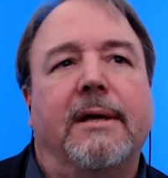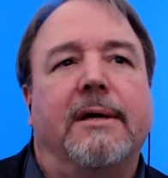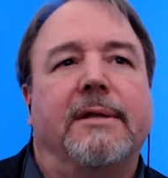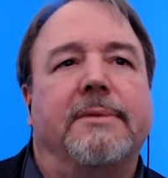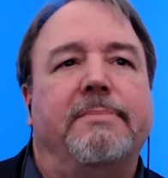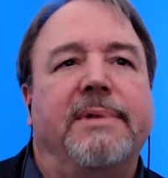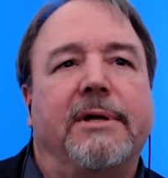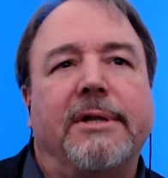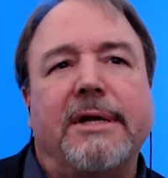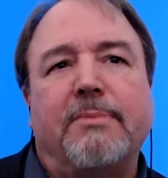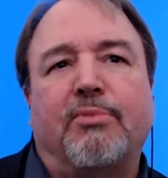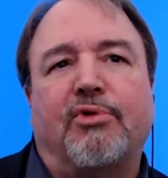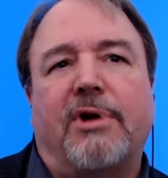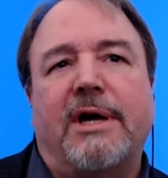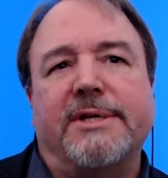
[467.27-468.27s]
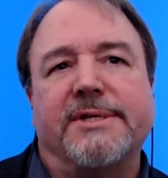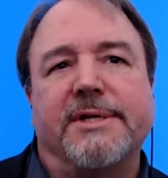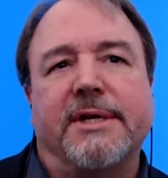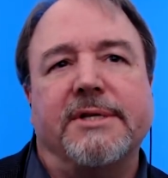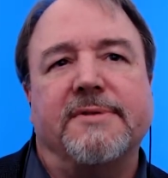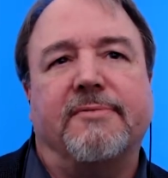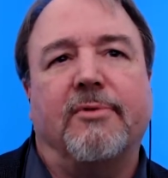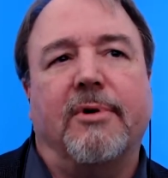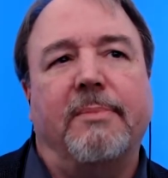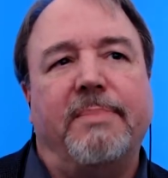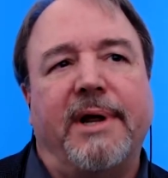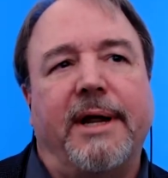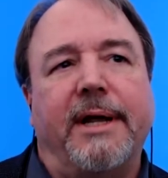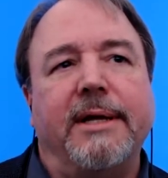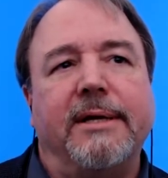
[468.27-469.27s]
The billing process for a
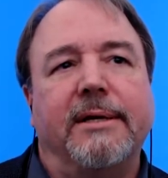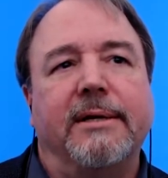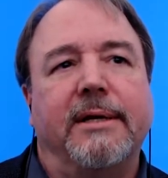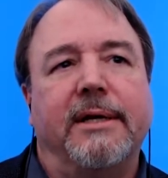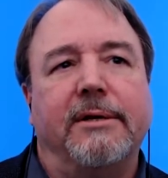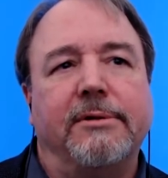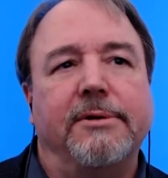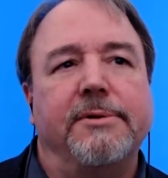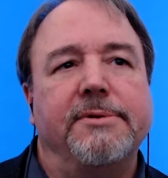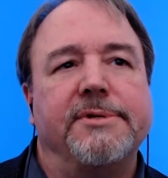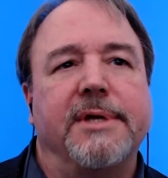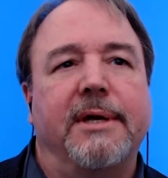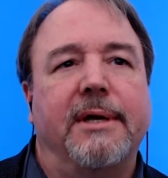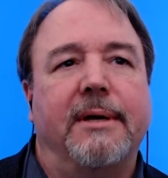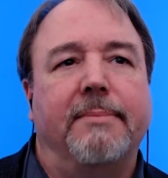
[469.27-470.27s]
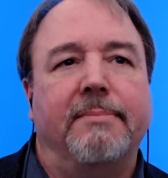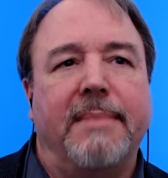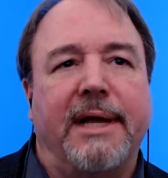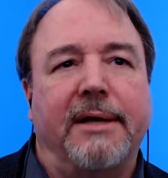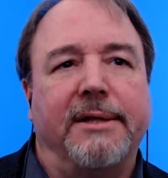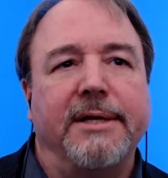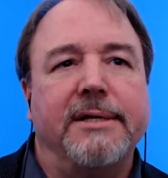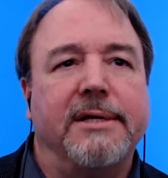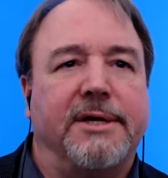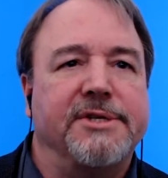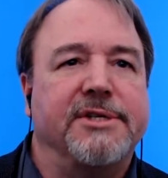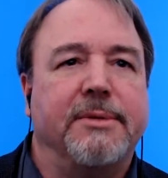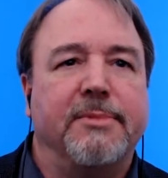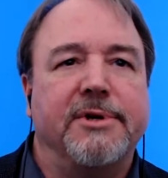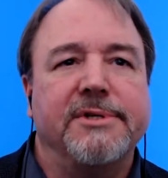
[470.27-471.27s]
bank includes mailing
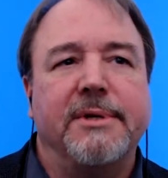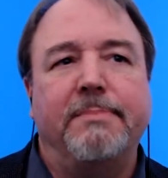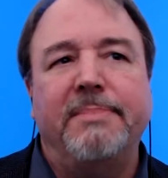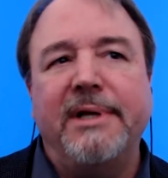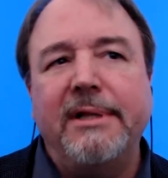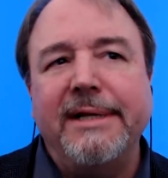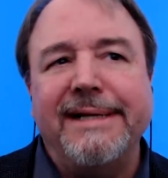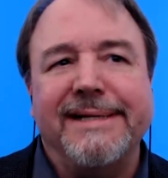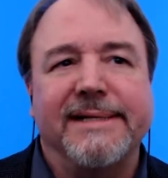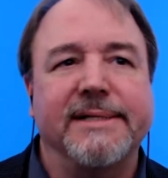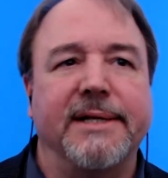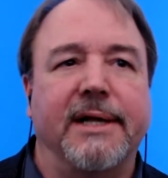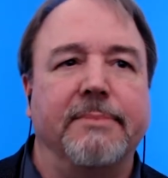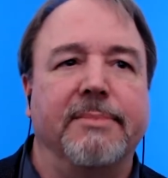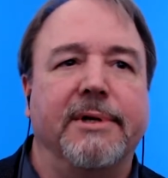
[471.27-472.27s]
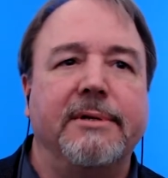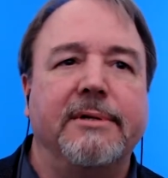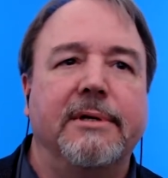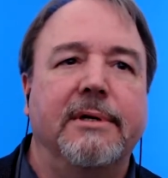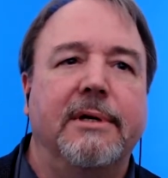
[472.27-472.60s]
customers a billing statement